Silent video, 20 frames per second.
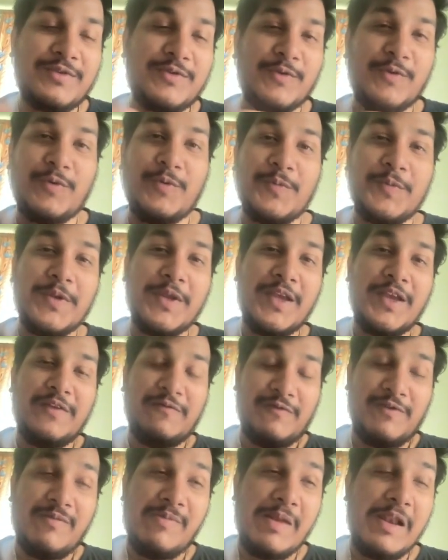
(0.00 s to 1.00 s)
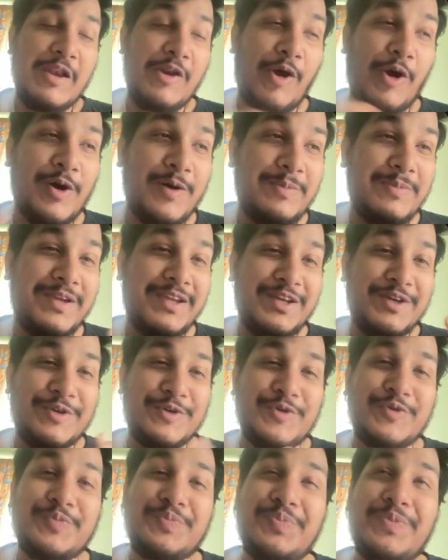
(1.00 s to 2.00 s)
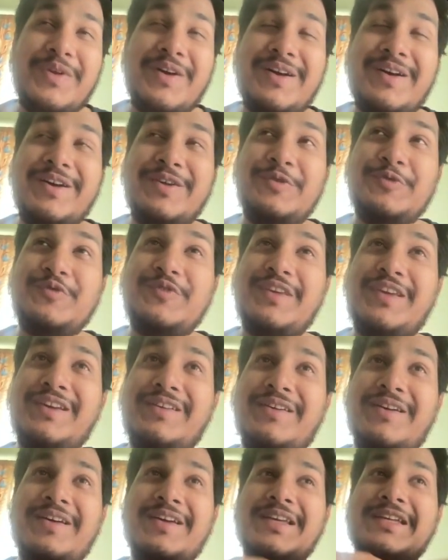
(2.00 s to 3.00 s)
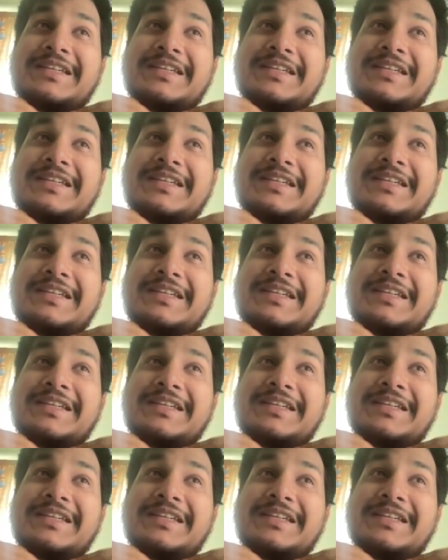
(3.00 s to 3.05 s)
So we will not be, using